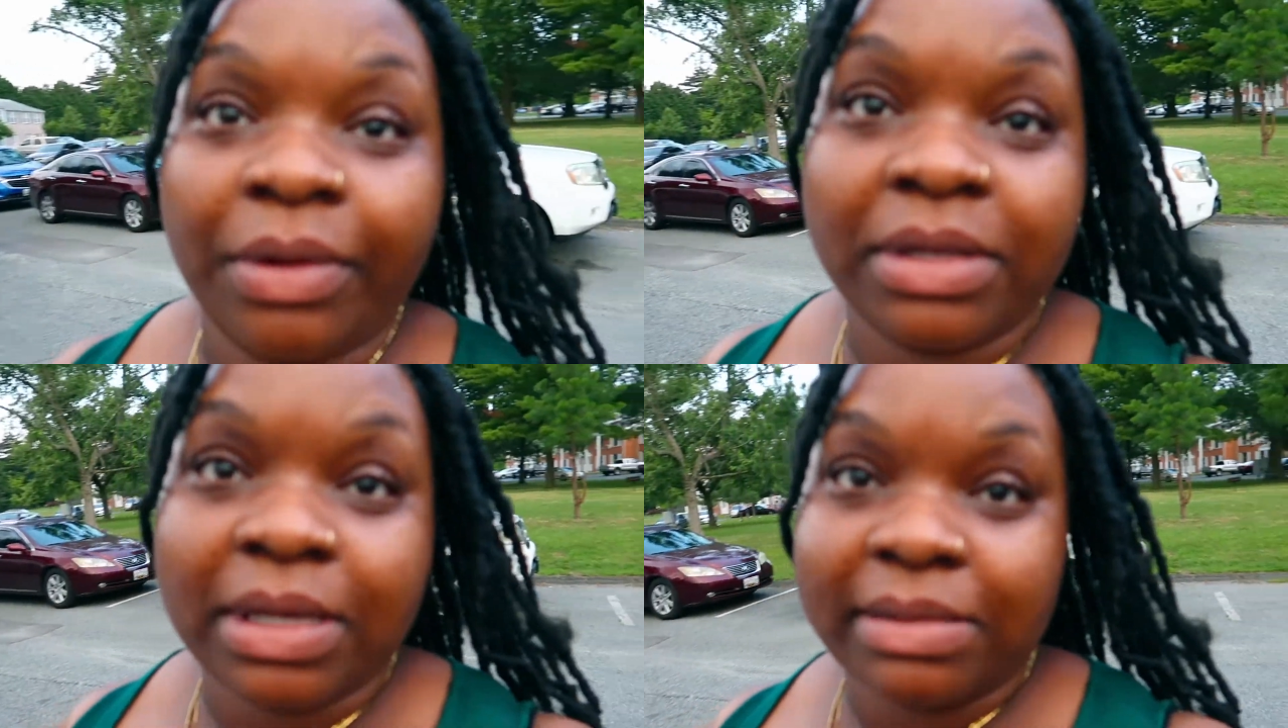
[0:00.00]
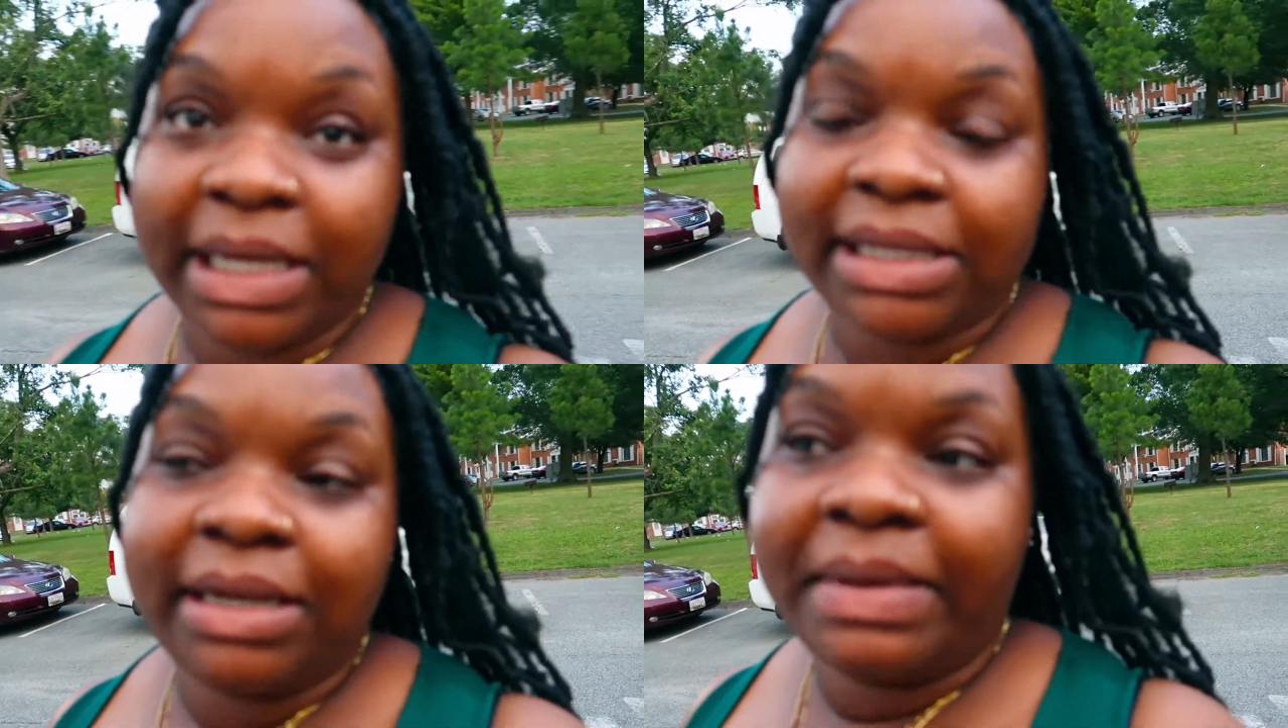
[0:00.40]
we supposed to
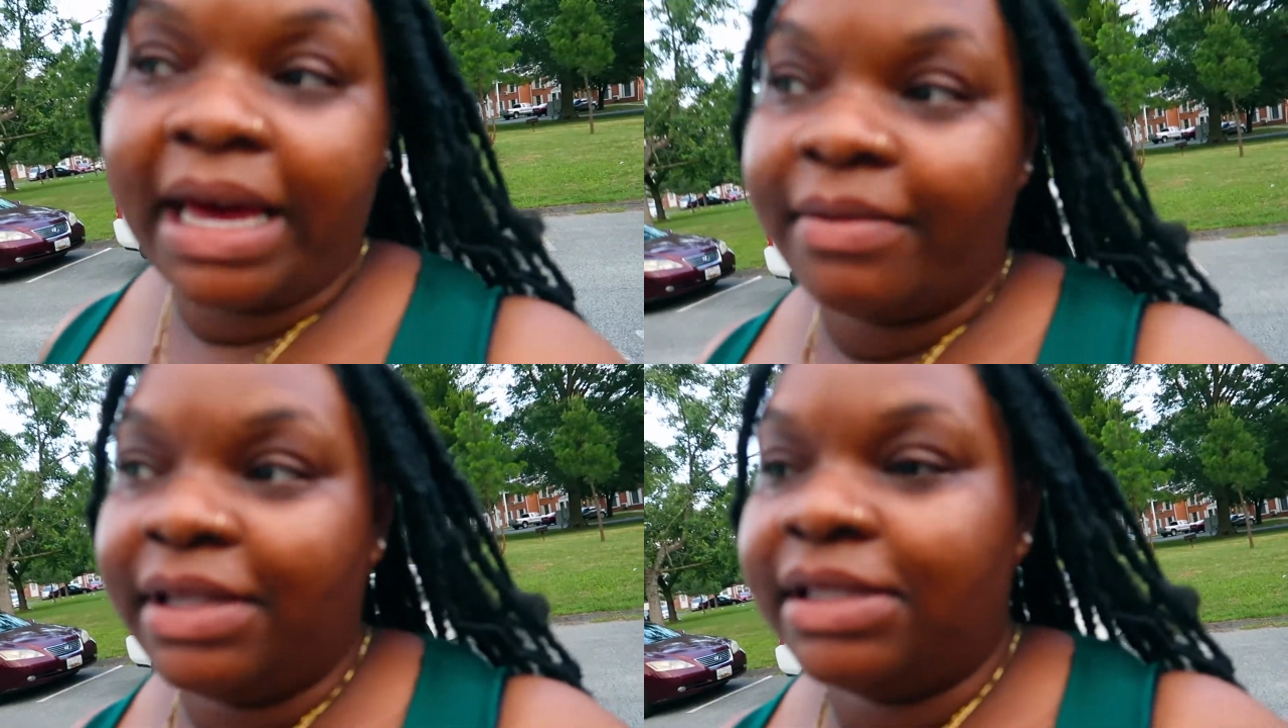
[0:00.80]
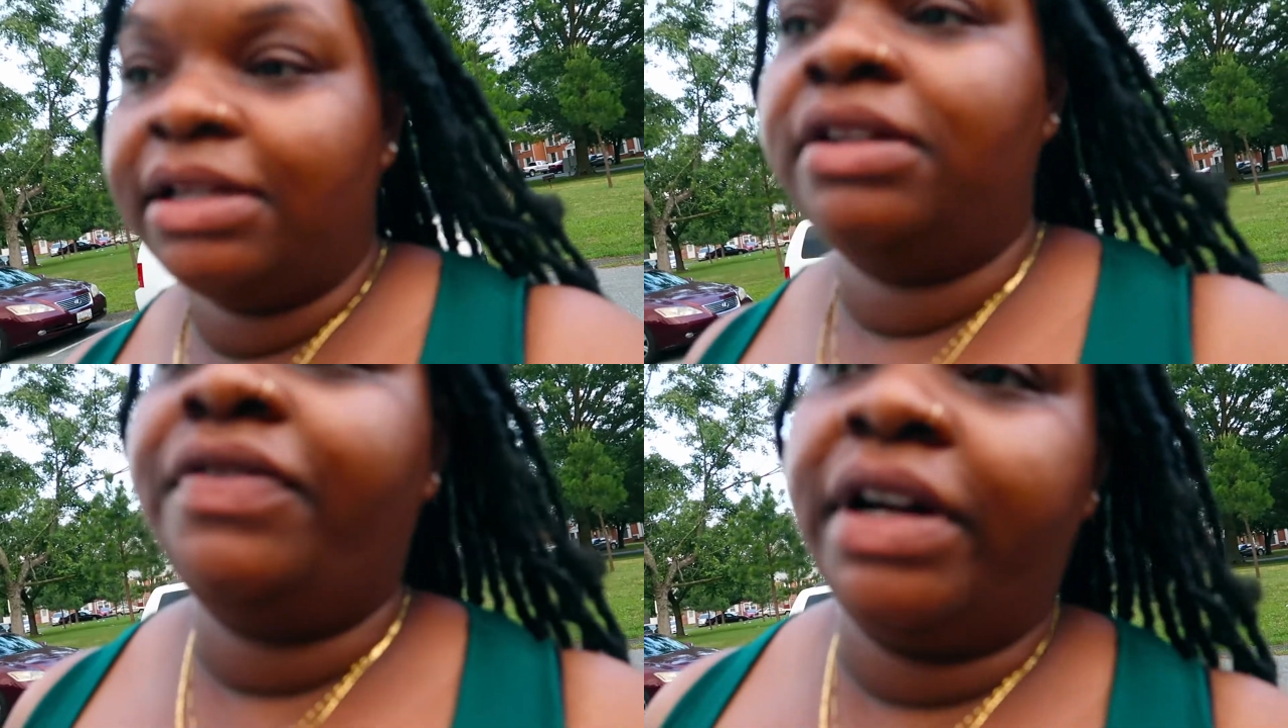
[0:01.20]
make it to the back. We
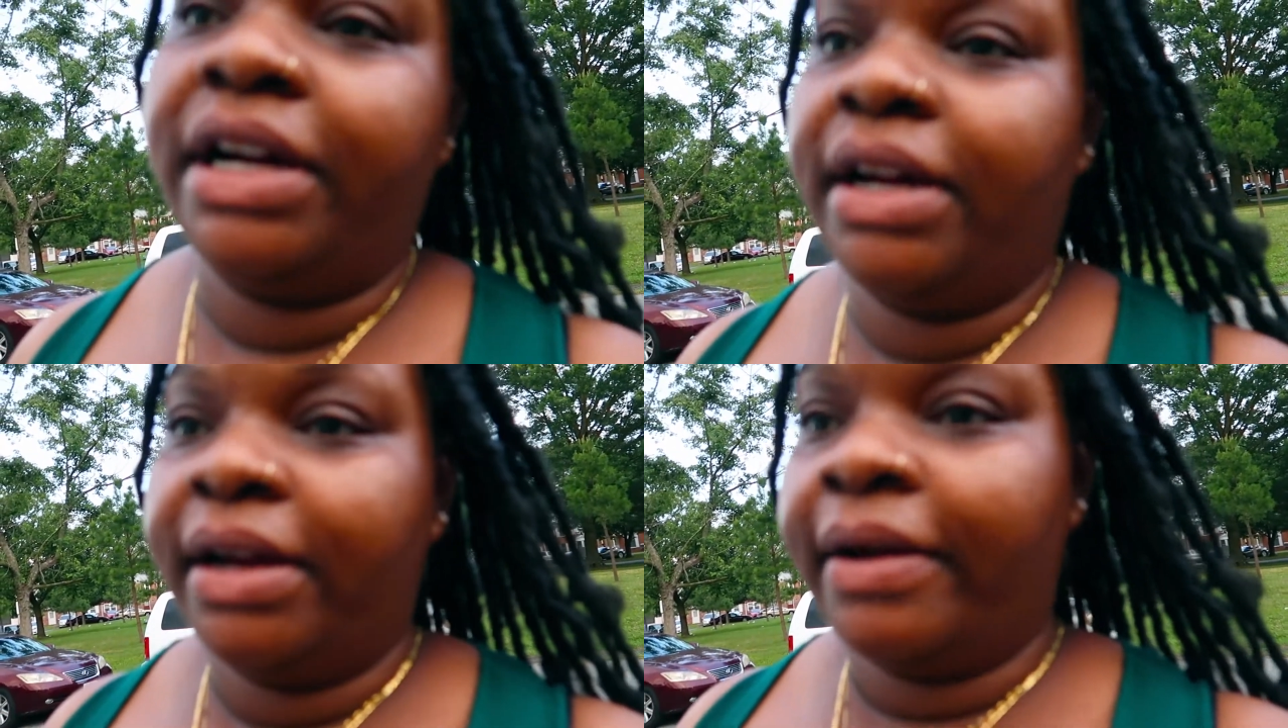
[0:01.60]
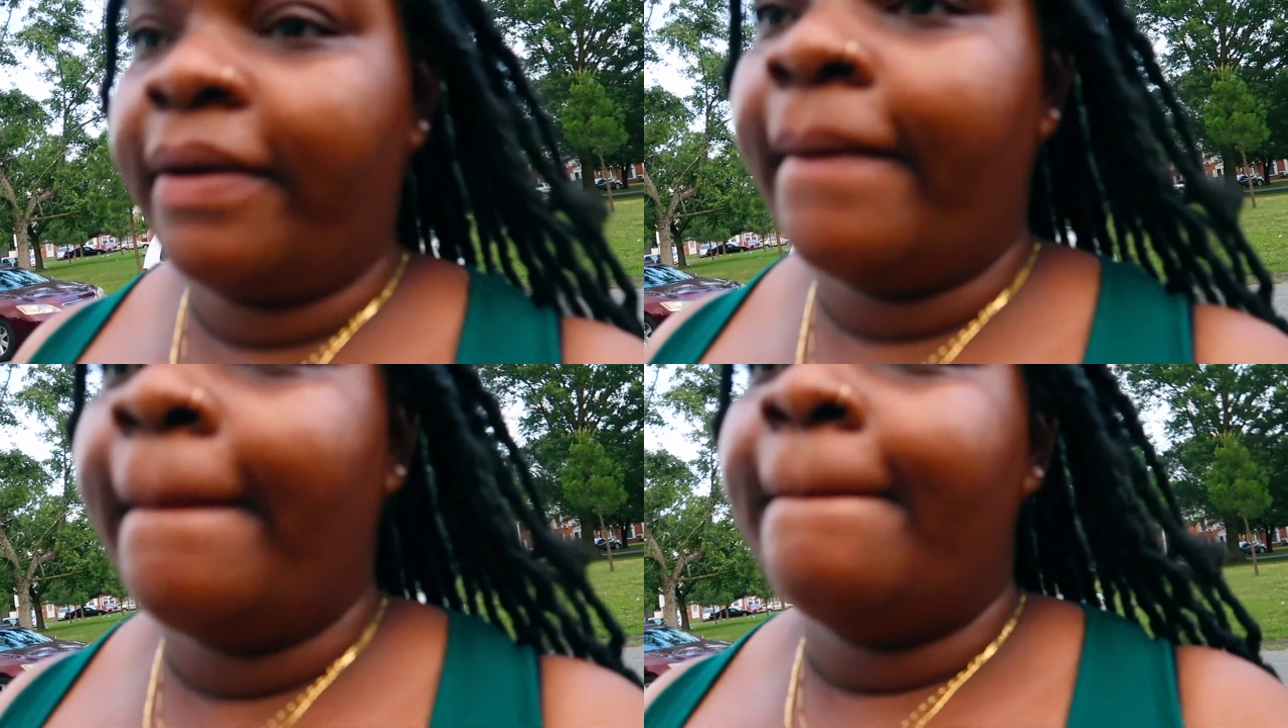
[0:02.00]
still in the front.
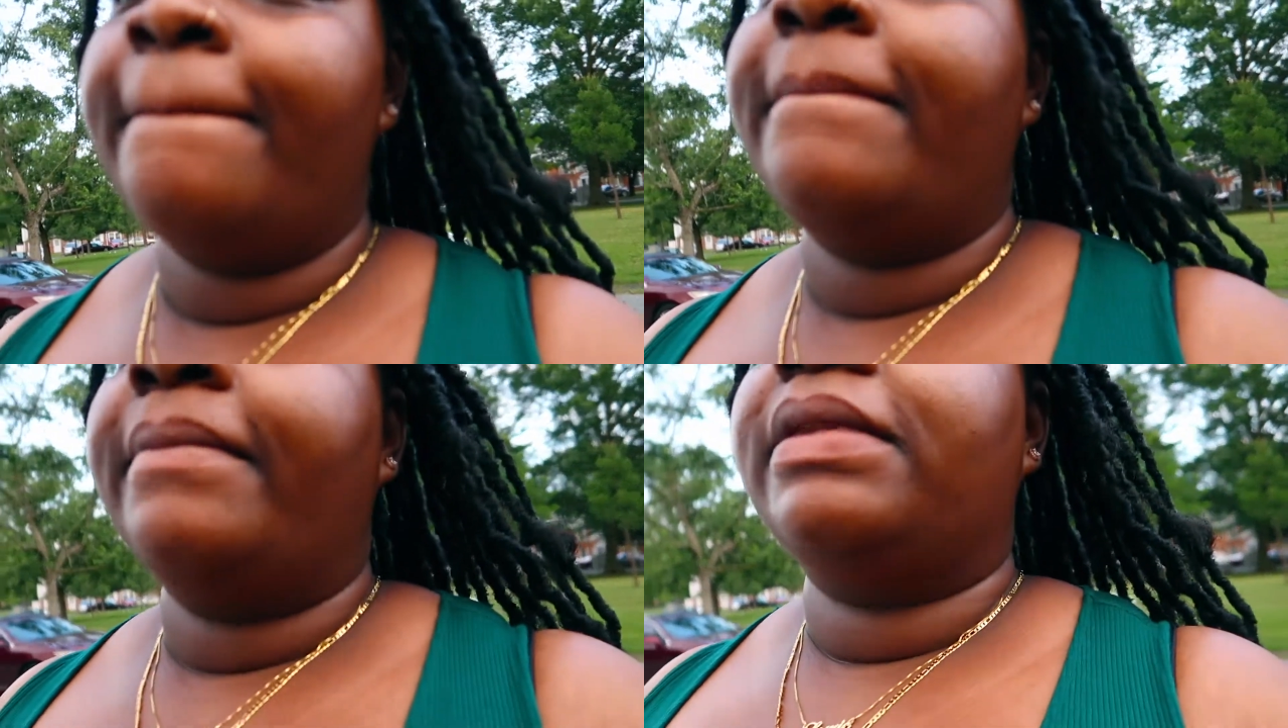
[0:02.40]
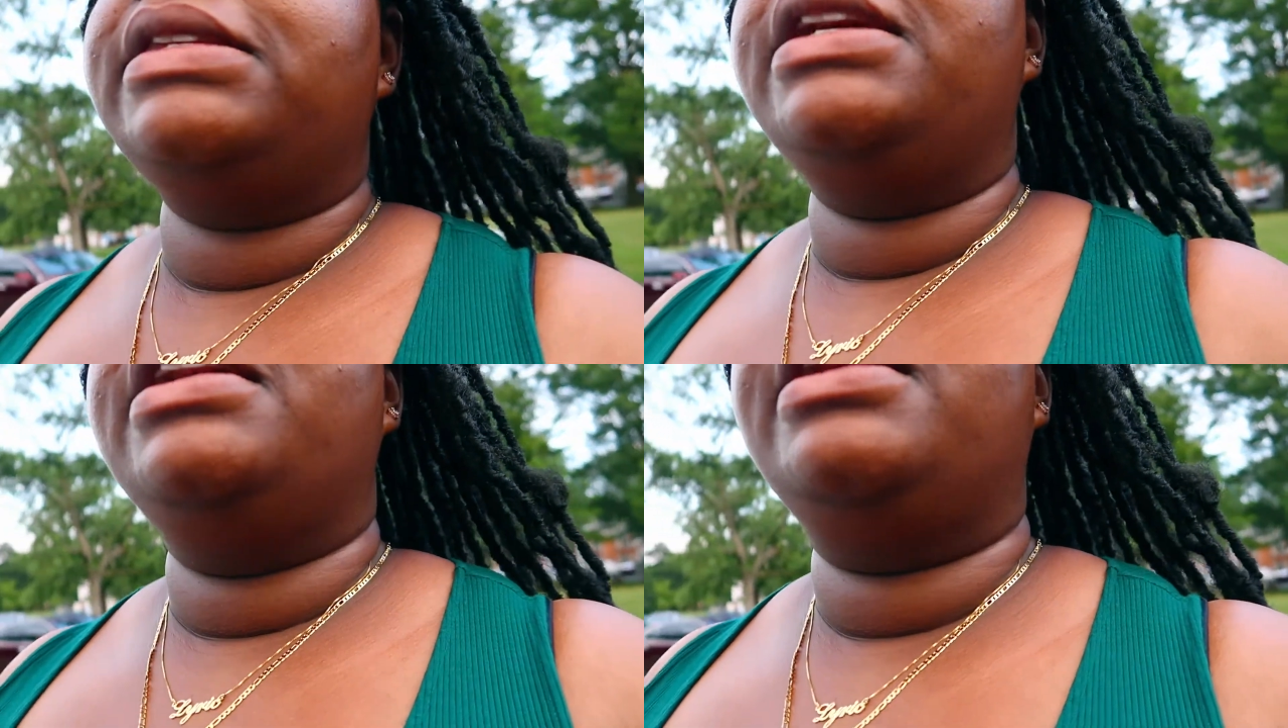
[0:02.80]
No, it's not.
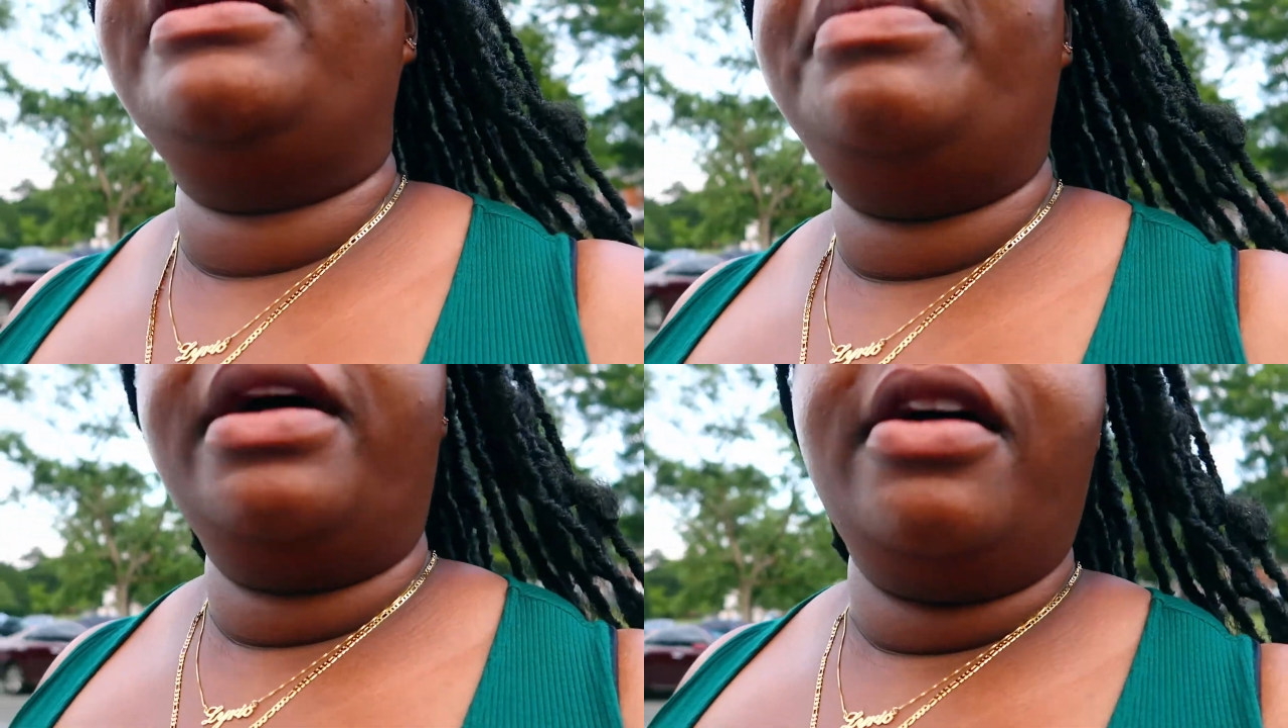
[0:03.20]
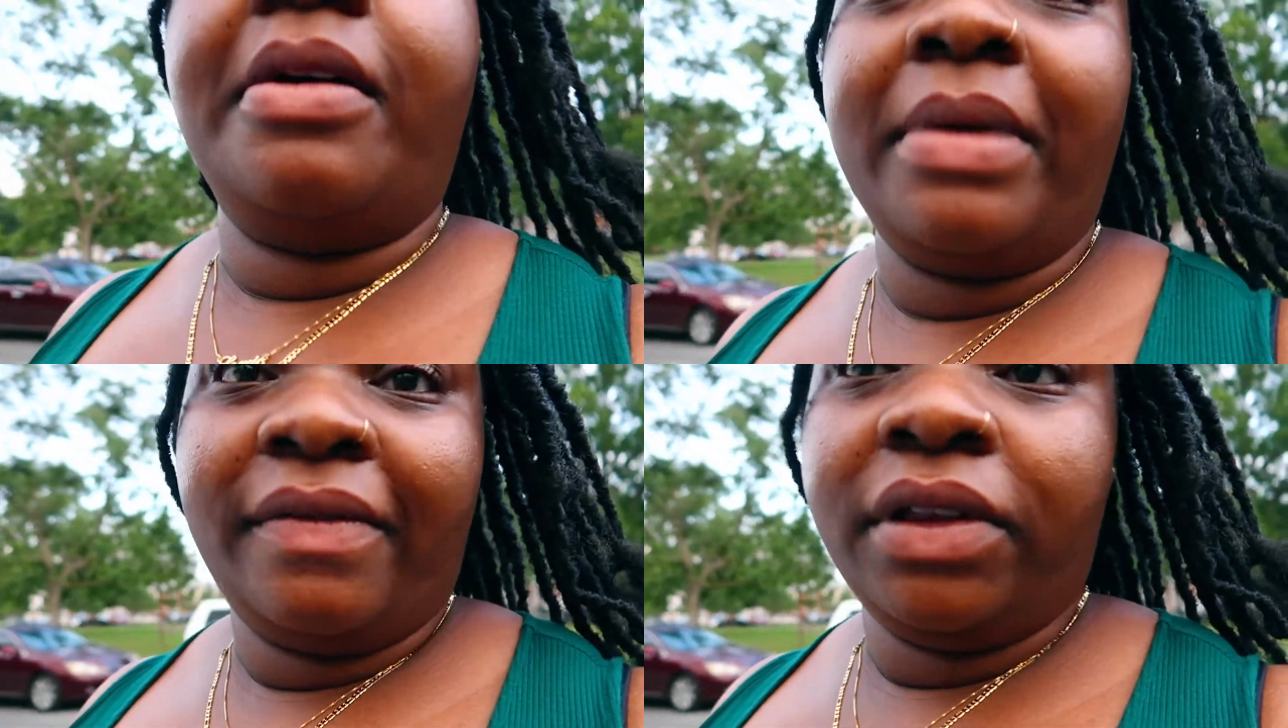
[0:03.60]
can I put her
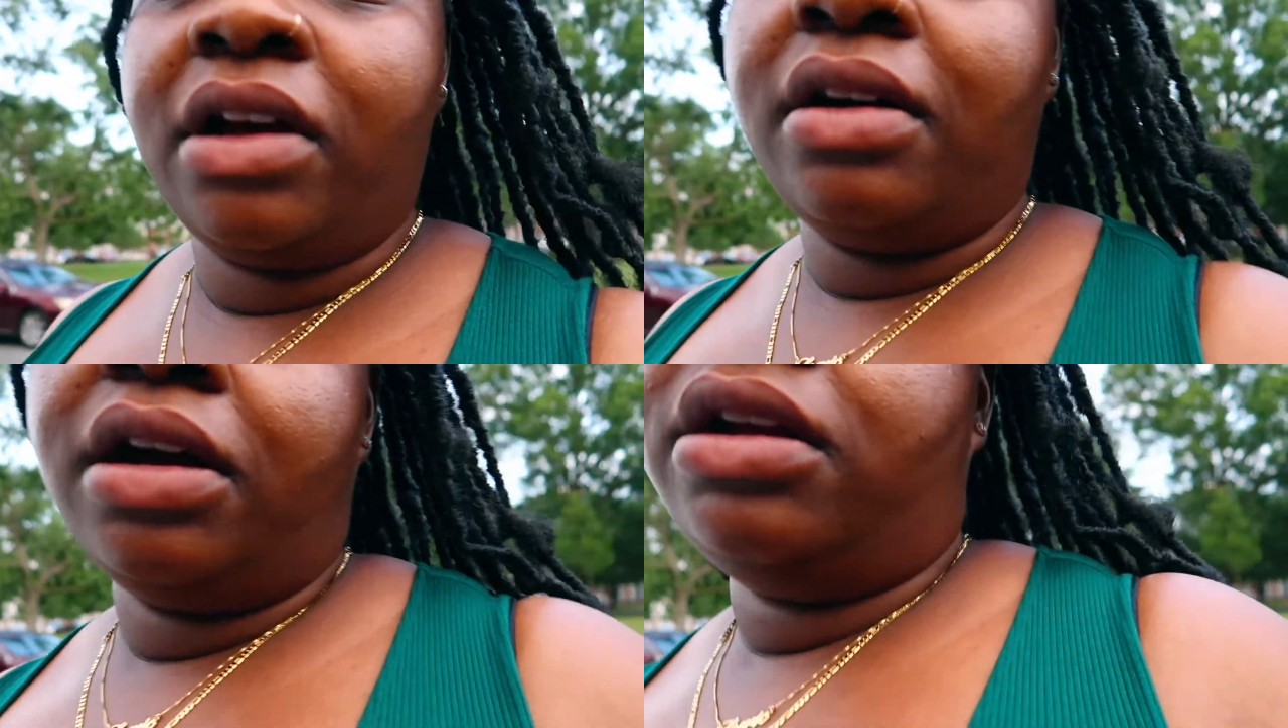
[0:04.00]
on my vlog or